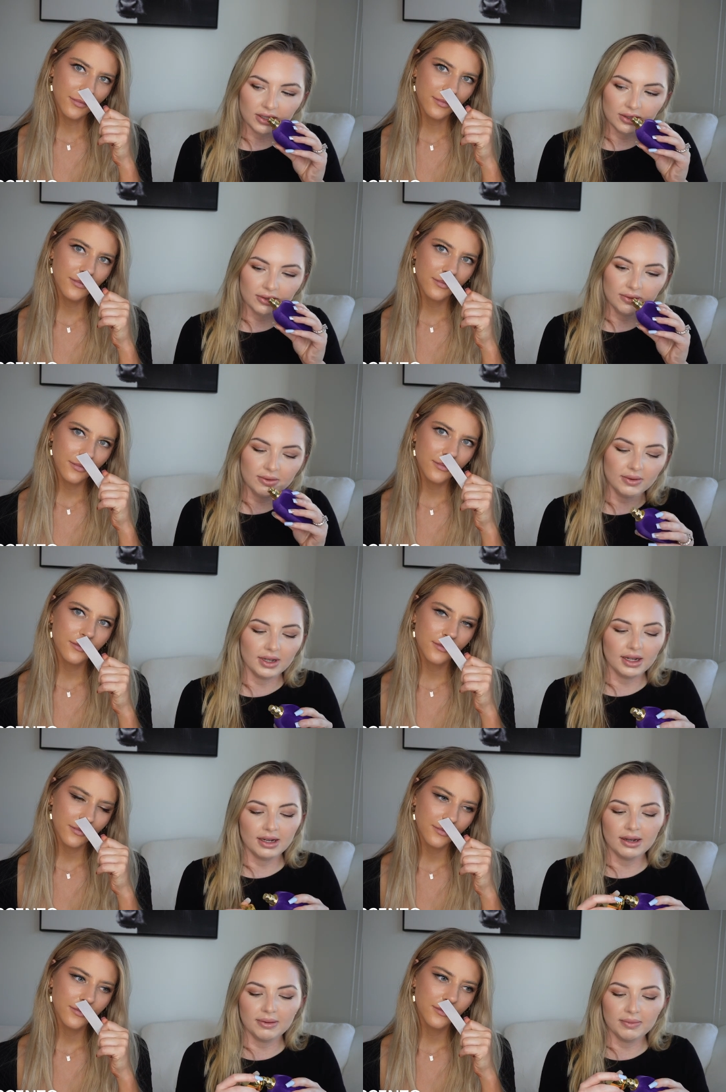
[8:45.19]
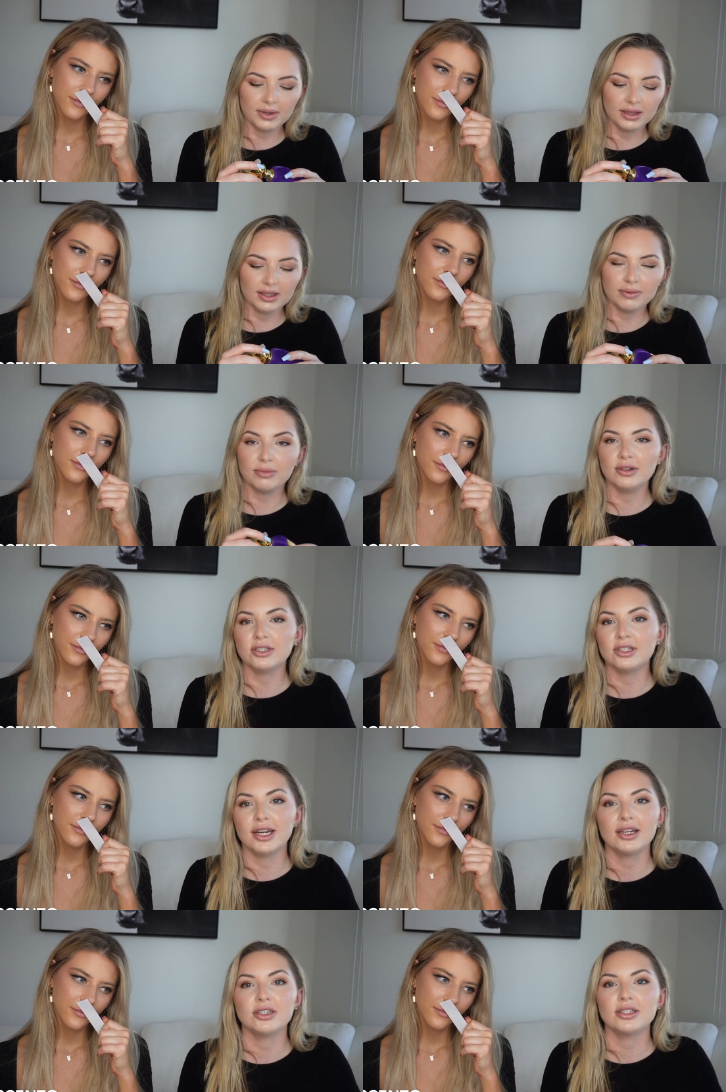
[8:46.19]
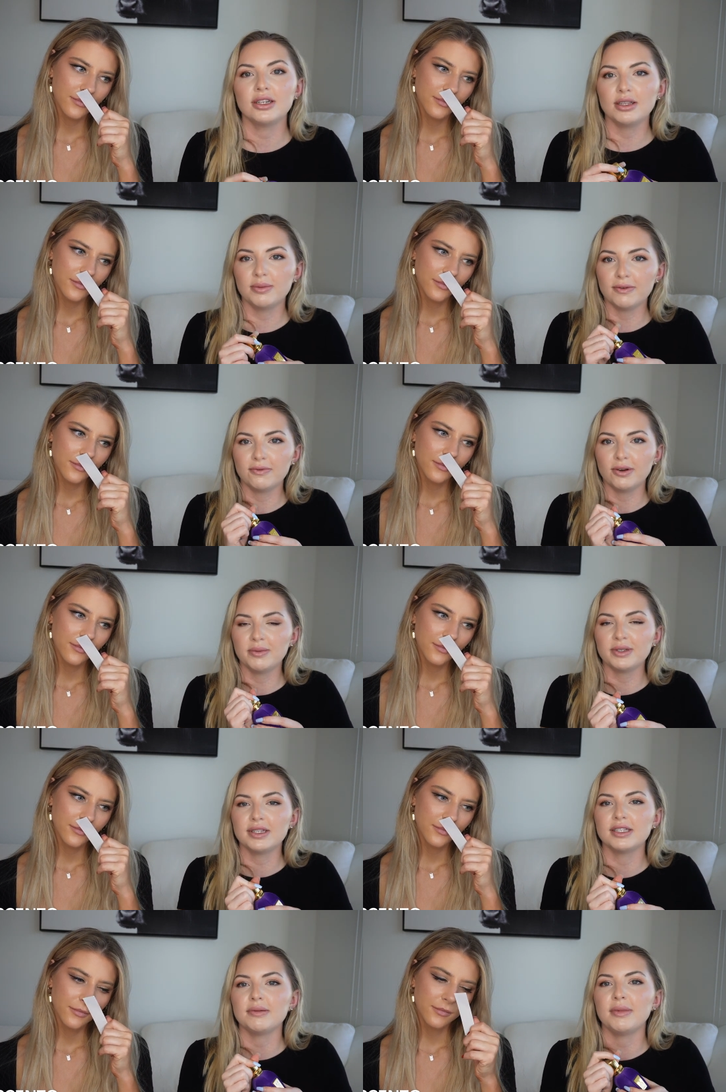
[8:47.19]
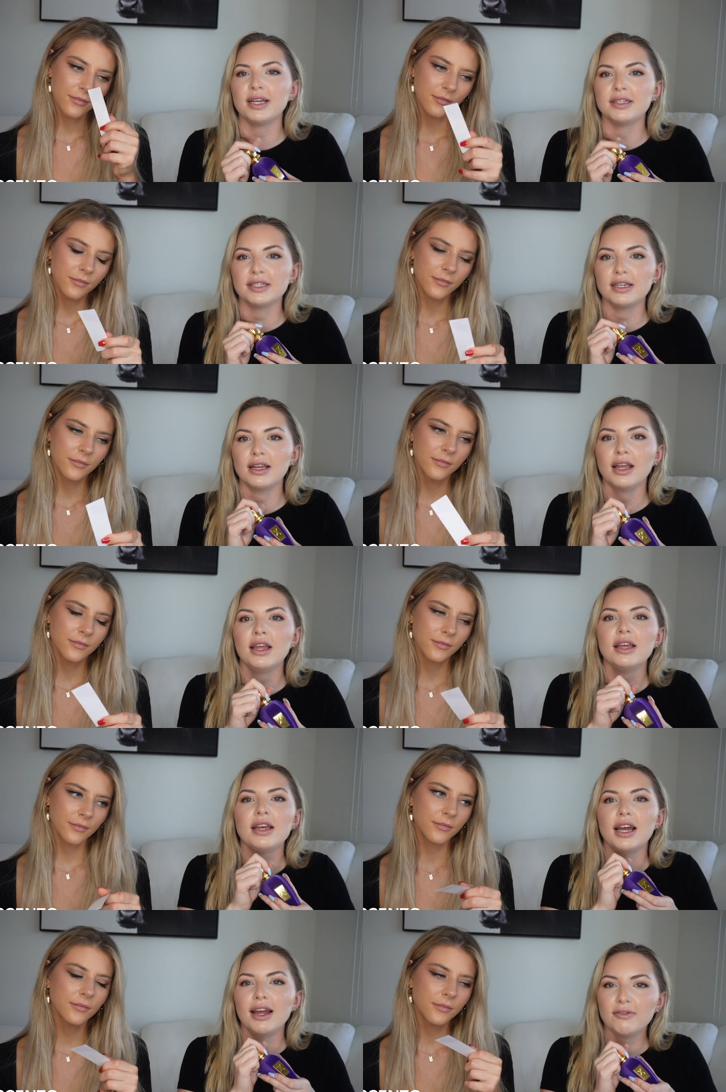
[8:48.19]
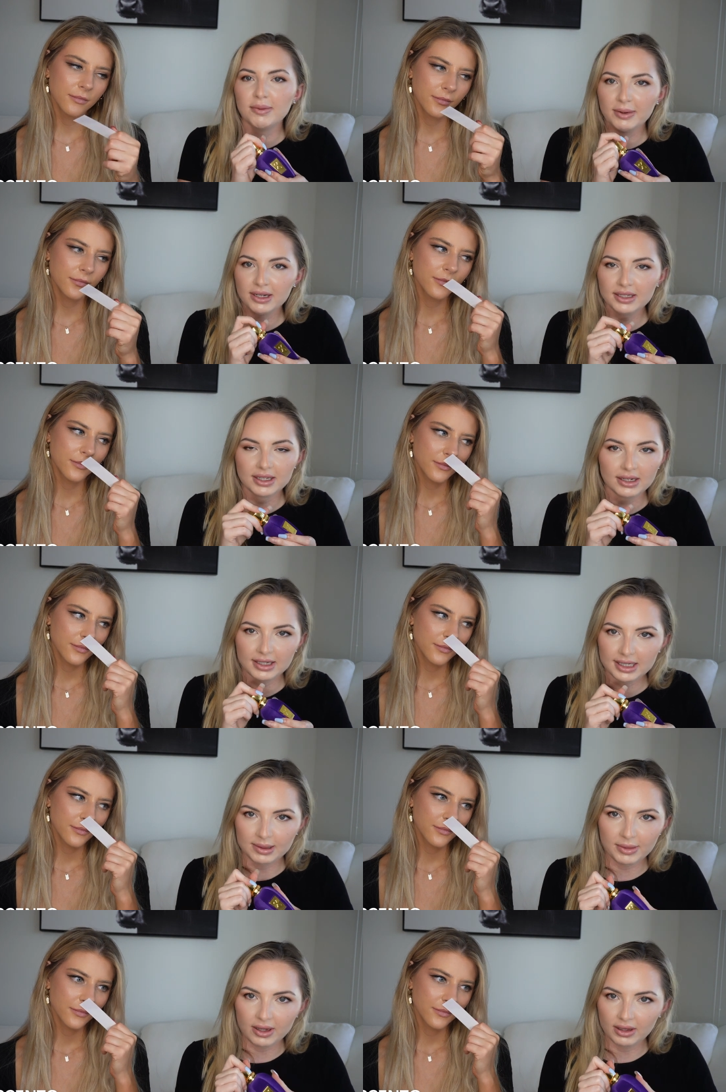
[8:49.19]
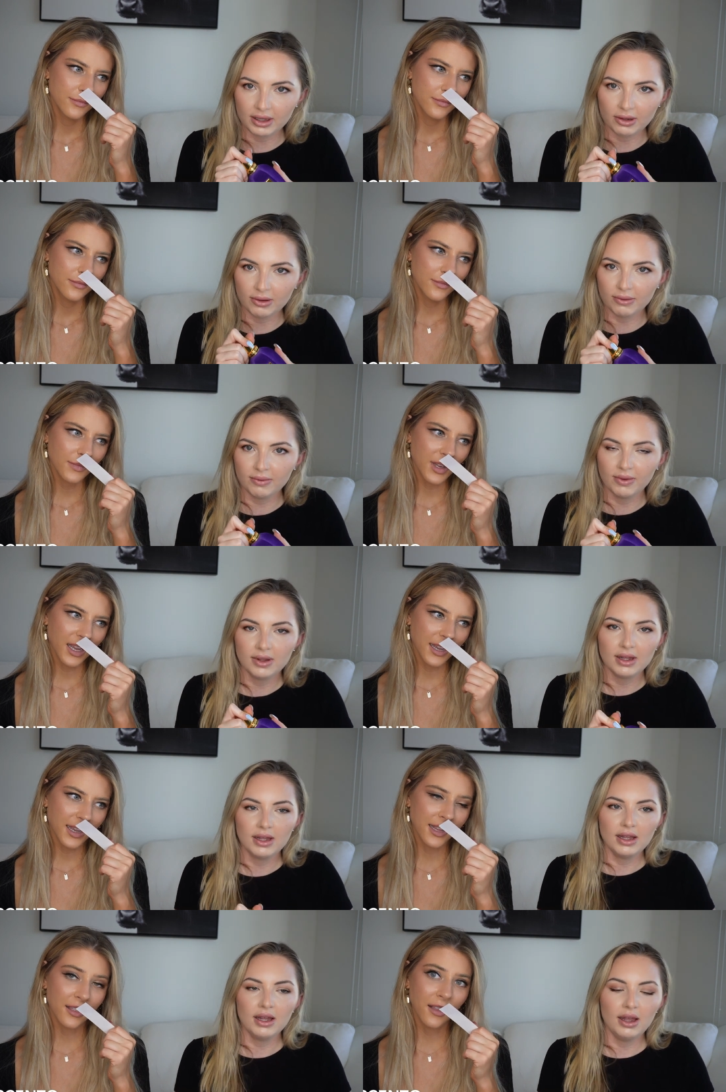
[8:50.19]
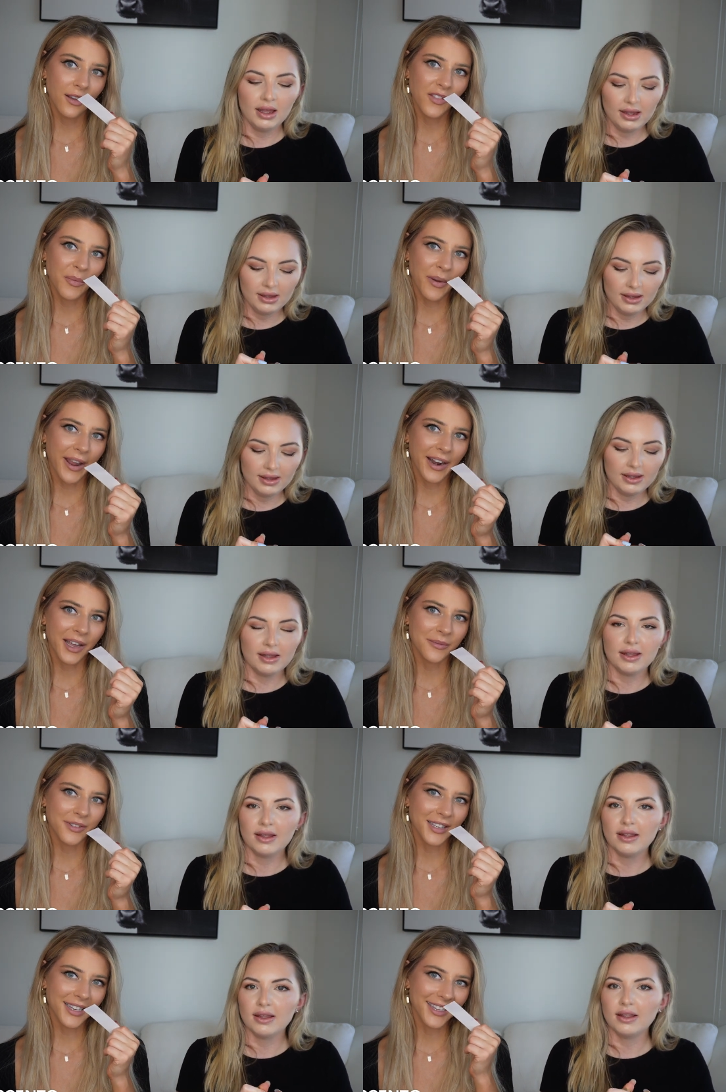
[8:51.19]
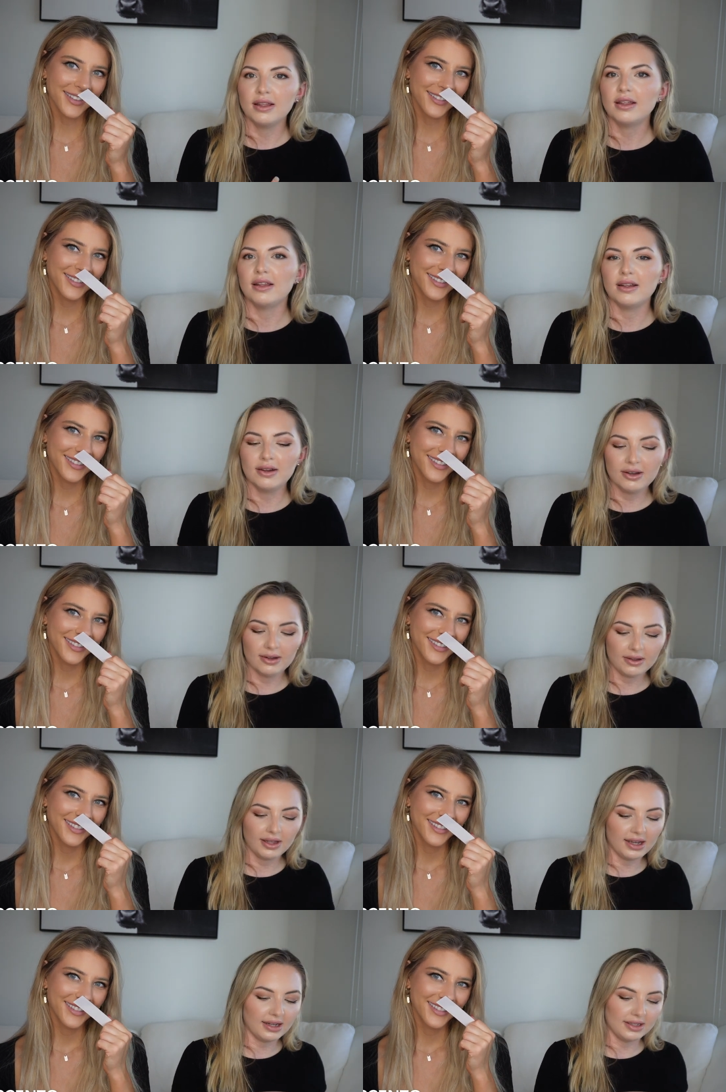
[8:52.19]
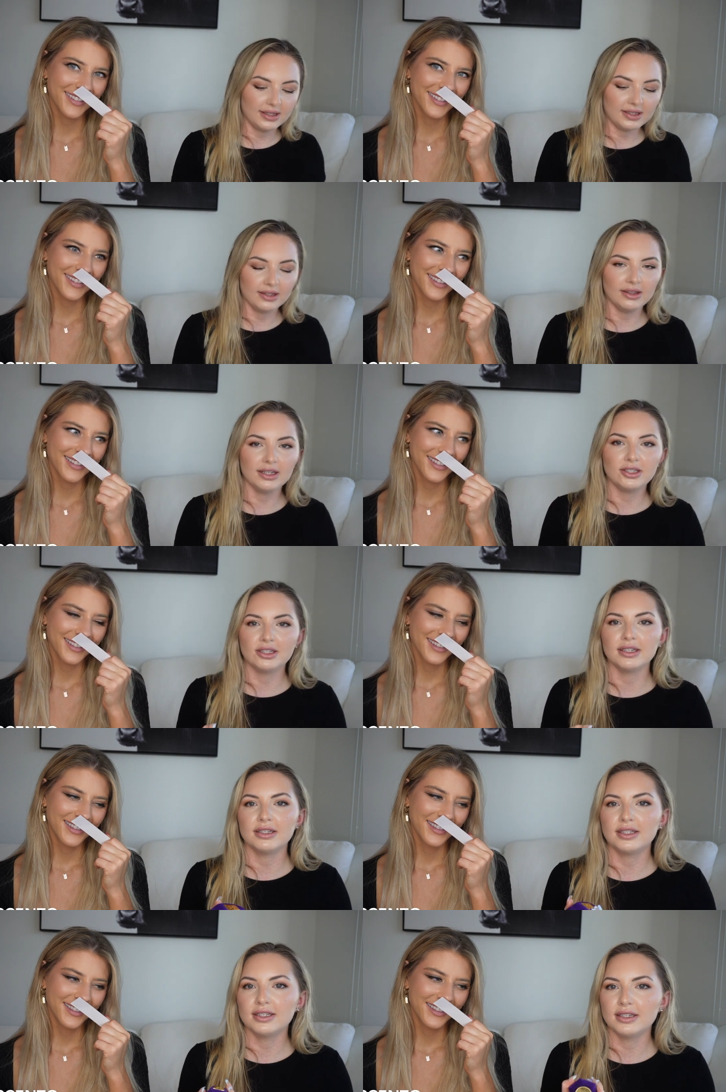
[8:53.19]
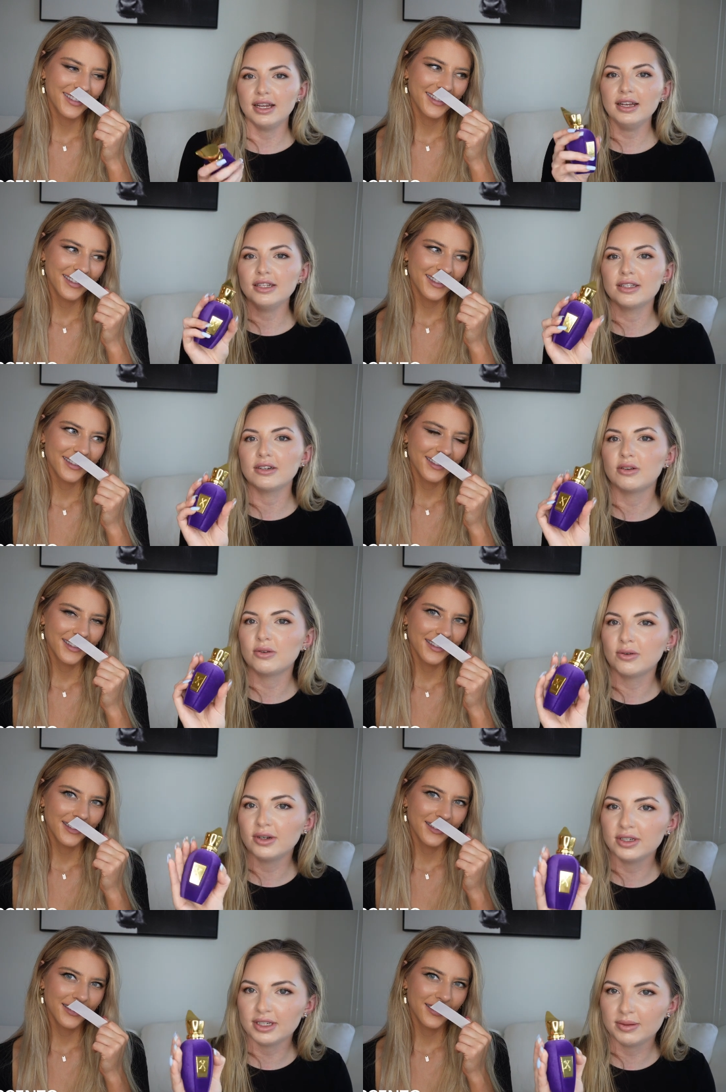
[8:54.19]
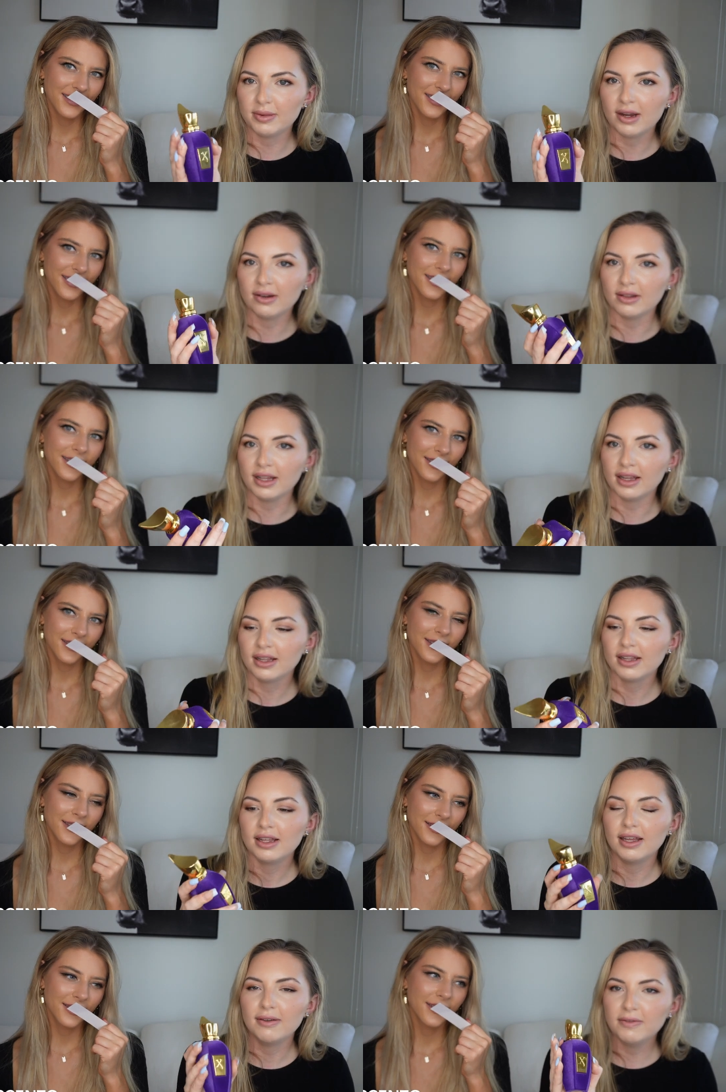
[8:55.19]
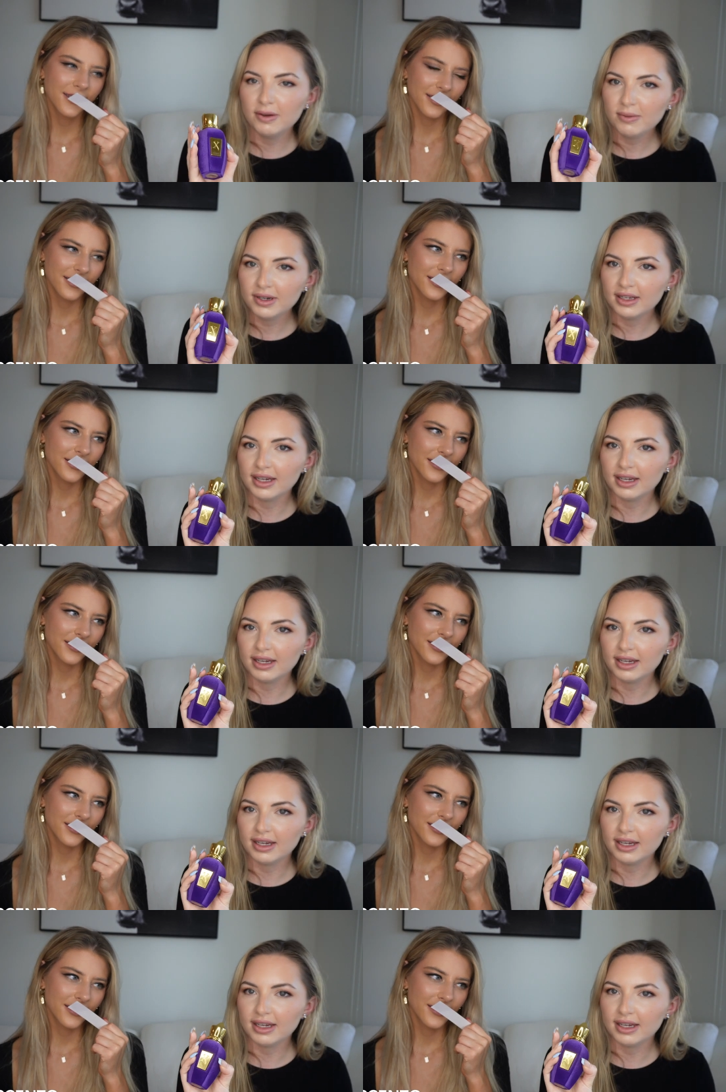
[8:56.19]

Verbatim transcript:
Speaker 1: too, um, but the projection and the performance is amazing. Everybody's gonna smell you.
Speaker 2: Yeah, I love the pineapple in it.
Speaker 1: Oh yeah, it's delicious. And it's a gorgeous bottle. Like if you wanna